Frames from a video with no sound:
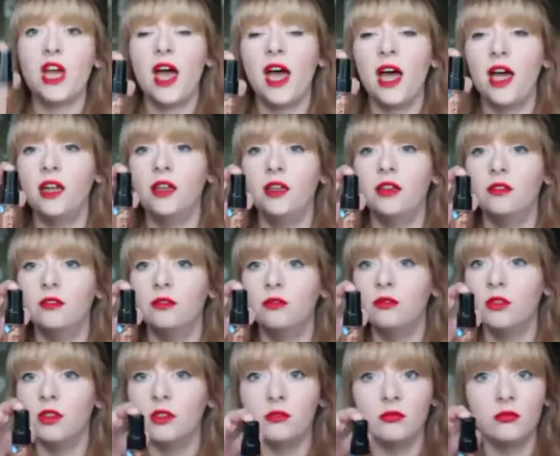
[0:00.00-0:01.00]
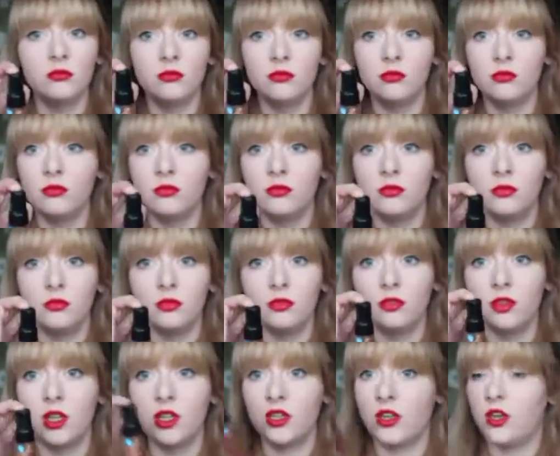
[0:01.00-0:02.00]
Tan.
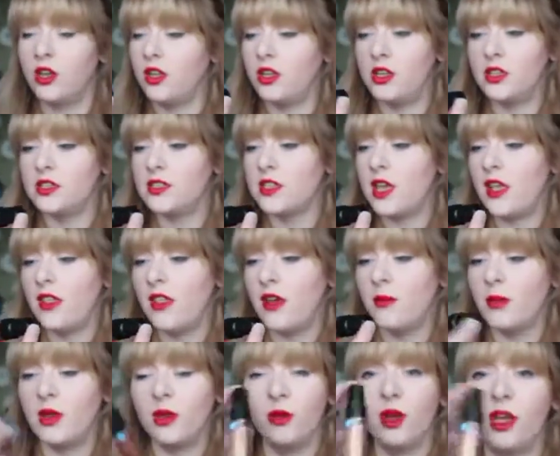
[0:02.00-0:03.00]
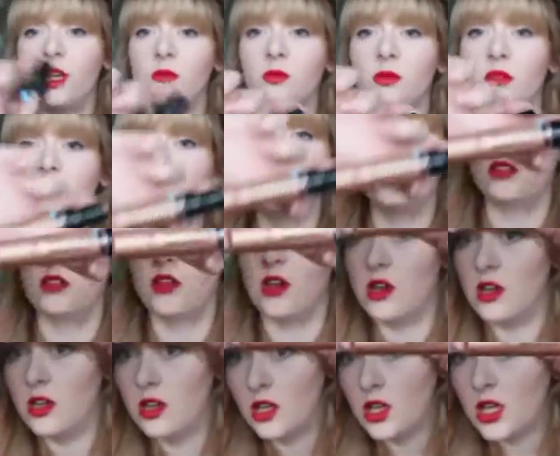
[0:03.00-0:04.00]
I don't know, you can say it that many ways because it's
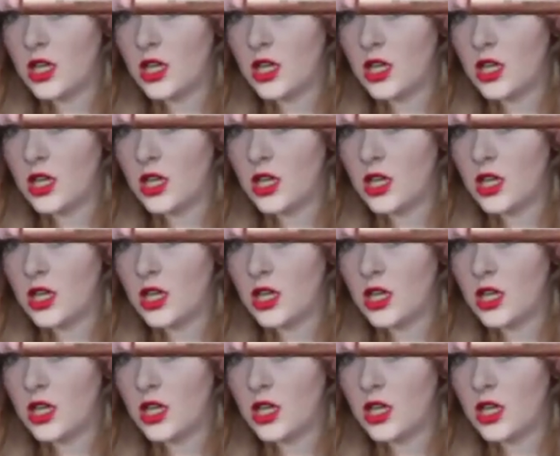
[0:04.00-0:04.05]
got